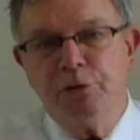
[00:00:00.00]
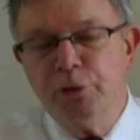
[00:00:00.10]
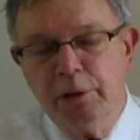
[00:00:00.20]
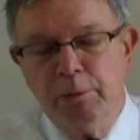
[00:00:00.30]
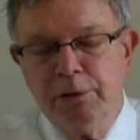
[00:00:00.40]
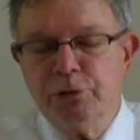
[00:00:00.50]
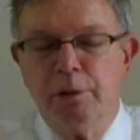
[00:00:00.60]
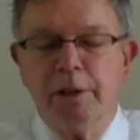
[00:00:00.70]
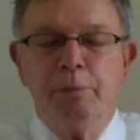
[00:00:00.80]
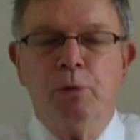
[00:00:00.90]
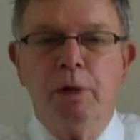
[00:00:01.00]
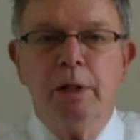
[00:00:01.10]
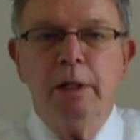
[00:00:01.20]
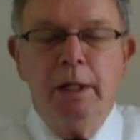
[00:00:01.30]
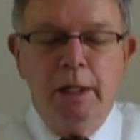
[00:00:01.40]
that are totally original anymore.
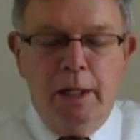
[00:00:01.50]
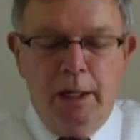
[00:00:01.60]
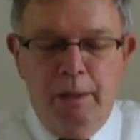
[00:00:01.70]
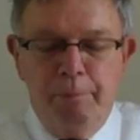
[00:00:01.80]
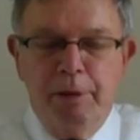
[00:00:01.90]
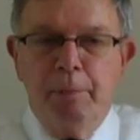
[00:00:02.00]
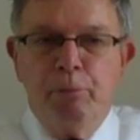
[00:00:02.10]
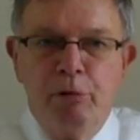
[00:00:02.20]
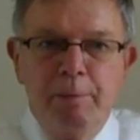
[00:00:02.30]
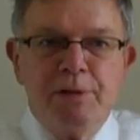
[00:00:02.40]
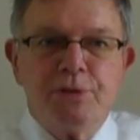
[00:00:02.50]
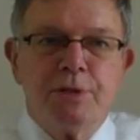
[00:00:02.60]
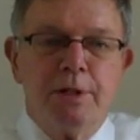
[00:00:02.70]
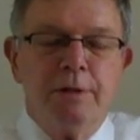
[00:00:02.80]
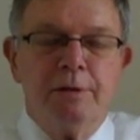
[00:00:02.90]
But a
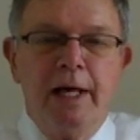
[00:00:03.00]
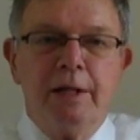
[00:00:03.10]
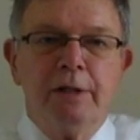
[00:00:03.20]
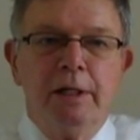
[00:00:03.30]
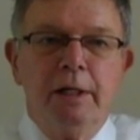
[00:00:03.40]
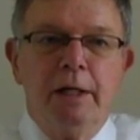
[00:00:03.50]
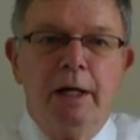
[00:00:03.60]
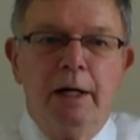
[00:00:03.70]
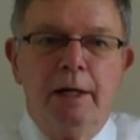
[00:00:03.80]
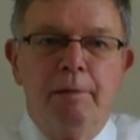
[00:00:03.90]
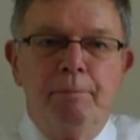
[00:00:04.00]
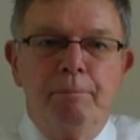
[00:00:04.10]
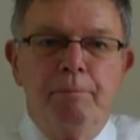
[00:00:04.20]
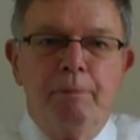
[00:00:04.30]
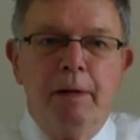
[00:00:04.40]
premise that
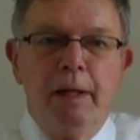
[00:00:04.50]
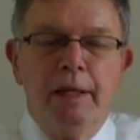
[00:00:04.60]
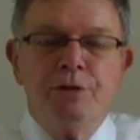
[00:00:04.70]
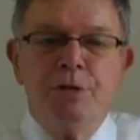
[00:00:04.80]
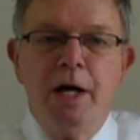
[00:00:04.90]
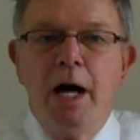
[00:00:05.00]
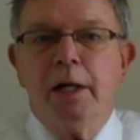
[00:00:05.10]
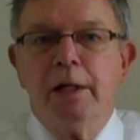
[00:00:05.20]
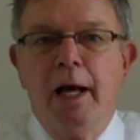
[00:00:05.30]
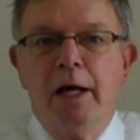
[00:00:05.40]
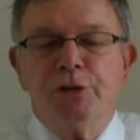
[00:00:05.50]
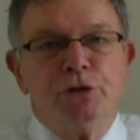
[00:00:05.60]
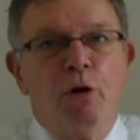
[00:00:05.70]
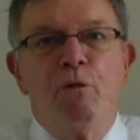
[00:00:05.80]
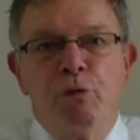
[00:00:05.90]
is not
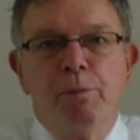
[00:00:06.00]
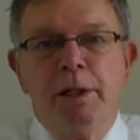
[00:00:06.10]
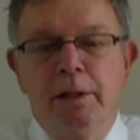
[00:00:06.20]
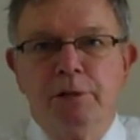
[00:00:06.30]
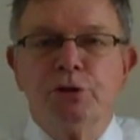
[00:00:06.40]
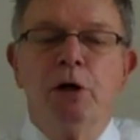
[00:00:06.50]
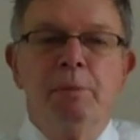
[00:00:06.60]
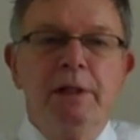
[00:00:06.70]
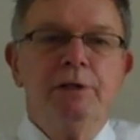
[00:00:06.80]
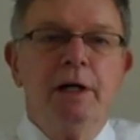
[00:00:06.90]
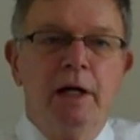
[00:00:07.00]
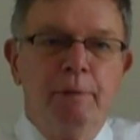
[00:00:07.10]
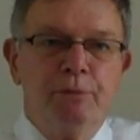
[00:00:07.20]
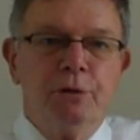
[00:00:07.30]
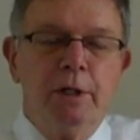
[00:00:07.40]
so familiar. So many
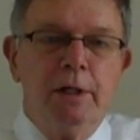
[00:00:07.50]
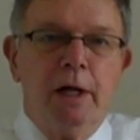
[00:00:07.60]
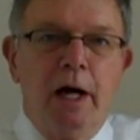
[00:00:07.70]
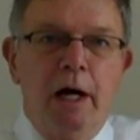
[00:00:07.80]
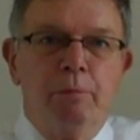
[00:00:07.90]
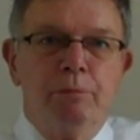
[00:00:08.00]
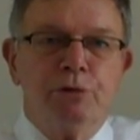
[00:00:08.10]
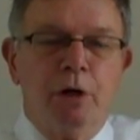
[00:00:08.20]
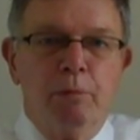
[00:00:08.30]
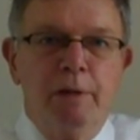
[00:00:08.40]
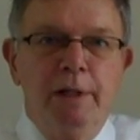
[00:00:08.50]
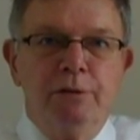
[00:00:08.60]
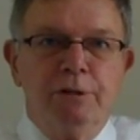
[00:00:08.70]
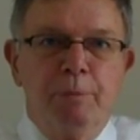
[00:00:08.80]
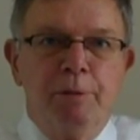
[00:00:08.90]
times I start
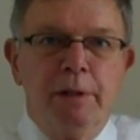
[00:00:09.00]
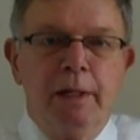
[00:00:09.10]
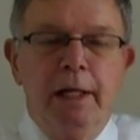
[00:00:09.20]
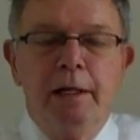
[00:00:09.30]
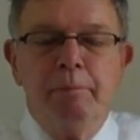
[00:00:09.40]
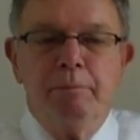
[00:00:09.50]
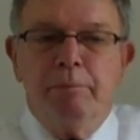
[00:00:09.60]
reading something and